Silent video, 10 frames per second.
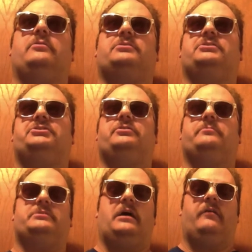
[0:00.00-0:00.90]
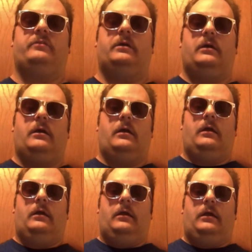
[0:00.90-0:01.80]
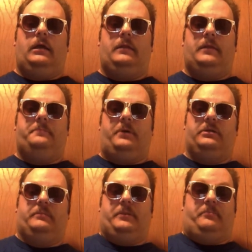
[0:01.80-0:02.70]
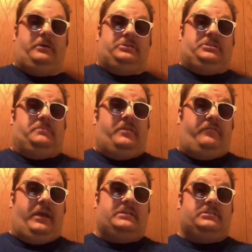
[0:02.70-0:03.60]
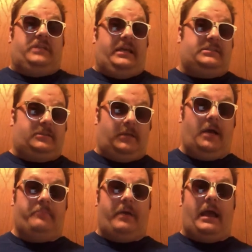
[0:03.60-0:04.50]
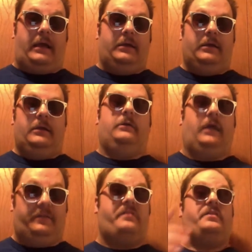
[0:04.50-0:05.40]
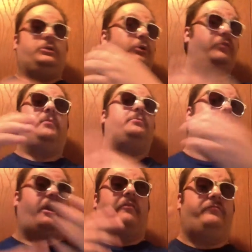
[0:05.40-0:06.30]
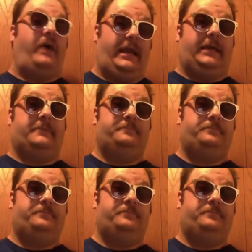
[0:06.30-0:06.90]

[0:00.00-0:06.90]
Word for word: goes to shoot himself and then Baldy Beard punches him in the face and takes the gun back. And then the two of them start fighting.